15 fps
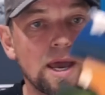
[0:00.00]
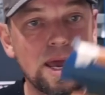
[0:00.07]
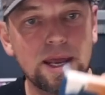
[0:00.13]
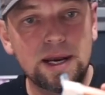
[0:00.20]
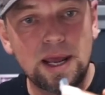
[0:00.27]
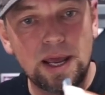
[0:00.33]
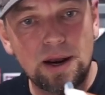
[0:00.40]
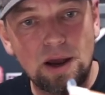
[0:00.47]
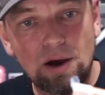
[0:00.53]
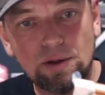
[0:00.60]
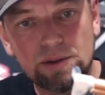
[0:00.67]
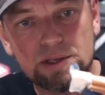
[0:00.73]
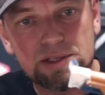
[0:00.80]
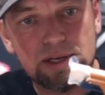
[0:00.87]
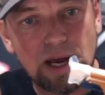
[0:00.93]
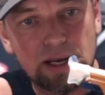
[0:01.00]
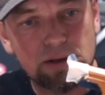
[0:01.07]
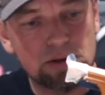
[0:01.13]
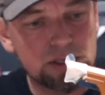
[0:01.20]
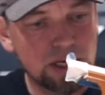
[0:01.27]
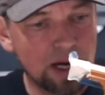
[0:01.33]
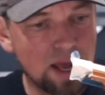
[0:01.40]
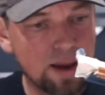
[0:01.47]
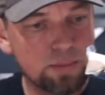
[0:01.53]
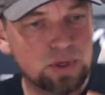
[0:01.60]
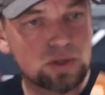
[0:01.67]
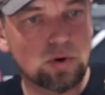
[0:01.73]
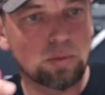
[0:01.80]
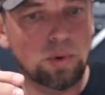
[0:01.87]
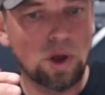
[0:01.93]
And then on the side you see the
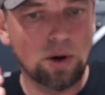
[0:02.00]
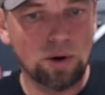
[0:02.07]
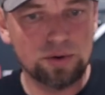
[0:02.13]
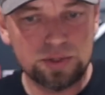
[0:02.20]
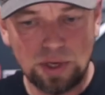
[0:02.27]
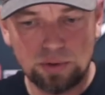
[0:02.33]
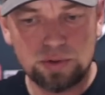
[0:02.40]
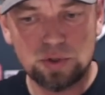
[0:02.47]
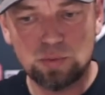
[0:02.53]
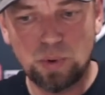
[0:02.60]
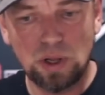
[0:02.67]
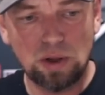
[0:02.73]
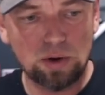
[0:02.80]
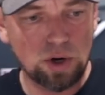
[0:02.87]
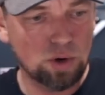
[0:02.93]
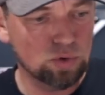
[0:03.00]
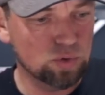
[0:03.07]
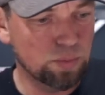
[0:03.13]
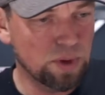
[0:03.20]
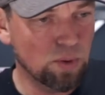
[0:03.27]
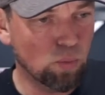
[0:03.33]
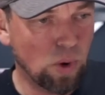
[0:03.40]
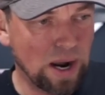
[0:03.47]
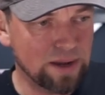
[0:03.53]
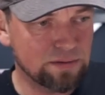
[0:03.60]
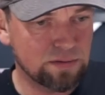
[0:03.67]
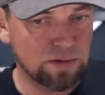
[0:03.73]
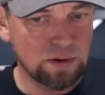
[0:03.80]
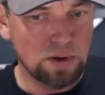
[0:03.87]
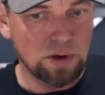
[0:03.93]
HemiStorm logos. Those as well are going to be
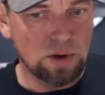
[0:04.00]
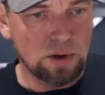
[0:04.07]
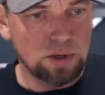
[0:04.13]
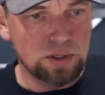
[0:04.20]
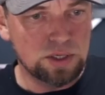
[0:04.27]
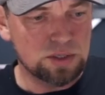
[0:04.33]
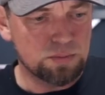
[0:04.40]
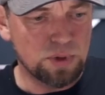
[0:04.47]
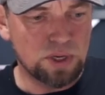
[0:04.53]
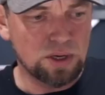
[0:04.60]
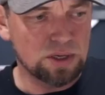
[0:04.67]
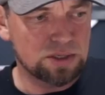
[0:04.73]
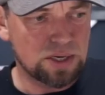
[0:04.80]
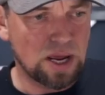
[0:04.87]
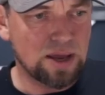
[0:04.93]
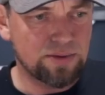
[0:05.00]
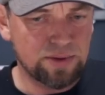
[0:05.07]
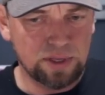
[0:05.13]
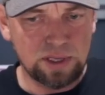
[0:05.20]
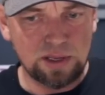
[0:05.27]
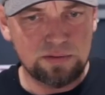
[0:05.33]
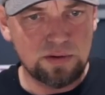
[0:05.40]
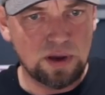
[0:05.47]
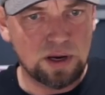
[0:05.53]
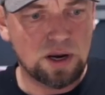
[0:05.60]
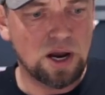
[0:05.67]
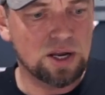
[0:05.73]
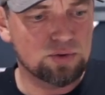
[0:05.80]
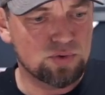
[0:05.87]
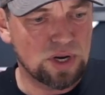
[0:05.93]
white, just because I think that
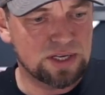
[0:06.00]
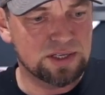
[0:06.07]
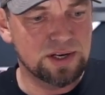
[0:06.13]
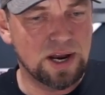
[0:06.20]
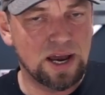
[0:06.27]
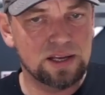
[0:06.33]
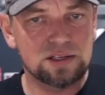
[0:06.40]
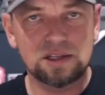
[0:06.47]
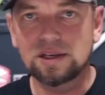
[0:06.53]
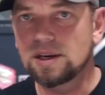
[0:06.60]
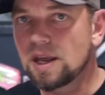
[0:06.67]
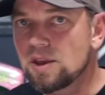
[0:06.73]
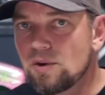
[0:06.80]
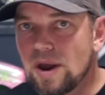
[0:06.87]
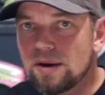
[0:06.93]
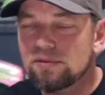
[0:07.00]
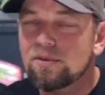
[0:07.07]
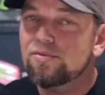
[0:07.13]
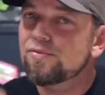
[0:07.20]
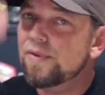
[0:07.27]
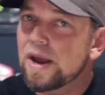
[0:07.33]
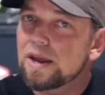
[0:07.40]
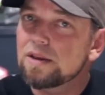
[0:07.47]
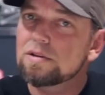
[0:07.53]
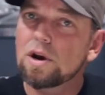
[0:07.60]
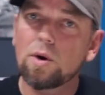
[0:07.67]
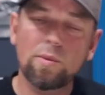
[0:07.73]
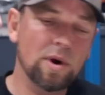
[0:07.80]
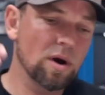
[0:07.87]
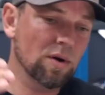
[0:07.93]
contrasts nicely. And then you have the fade
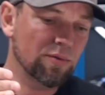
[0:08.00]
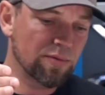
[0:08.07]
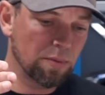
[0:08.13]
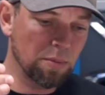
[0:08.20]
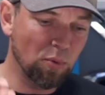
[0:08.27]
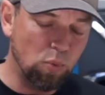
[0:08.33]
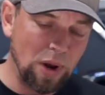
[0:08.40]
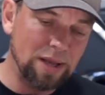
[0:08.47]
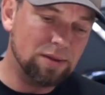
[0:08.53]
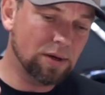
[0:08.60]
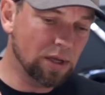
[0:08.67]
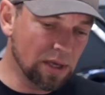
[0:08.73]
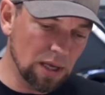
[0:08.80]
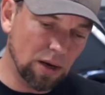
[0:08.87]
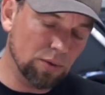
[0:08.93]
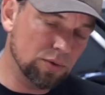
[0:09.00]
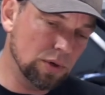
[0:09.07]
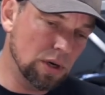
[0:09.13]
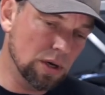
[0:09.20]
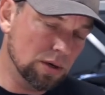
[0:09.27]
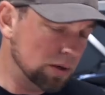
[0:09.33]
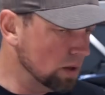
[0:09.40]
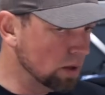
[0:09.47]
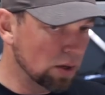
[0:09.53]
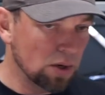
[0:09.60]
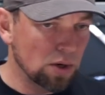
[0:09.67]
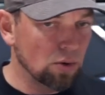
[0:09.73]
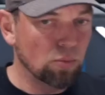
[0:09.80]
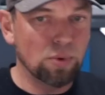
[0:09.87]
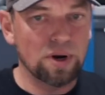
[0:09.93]
going on from the white to the yellow to the
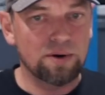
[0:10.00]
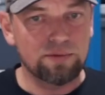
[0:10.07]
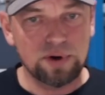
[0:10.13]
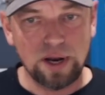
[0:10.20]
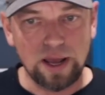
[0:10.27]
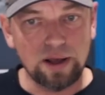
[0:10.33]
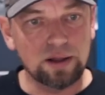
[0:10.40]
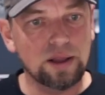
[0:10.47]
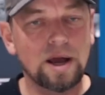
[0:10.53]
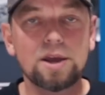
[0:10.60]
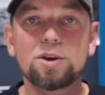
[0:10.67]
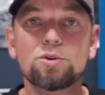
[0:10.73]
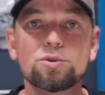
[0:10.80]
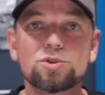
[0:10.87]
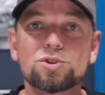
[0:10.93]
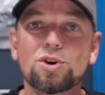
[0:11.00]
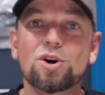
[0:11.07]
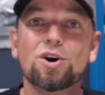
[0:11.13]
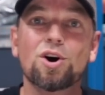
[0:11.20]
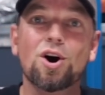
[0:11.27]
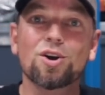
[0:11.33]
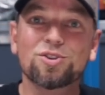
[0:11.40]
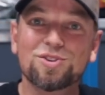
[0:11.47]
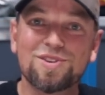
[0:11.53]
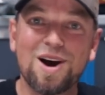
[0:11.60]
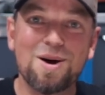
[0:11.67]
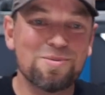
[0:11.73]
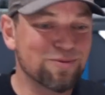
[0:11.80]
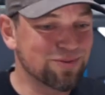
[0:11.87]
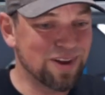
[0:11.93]
whatever the hell I used on
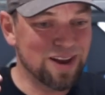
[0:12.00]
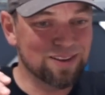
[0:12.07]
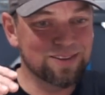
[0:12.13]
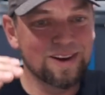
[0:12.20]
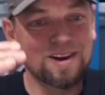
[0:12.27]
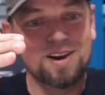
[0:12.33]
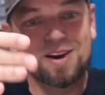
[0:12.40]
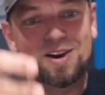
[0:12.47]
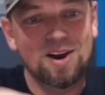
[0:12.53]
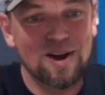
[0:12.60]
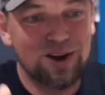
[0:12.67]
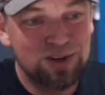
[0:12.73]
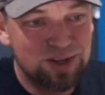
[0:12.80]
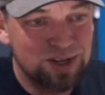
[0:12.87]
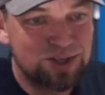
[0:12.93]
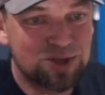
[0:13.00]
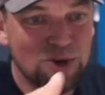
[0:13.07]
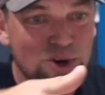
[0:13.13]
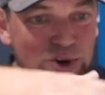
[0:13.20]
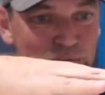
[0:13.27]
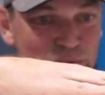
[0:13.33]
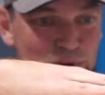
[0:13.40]
top of that, just to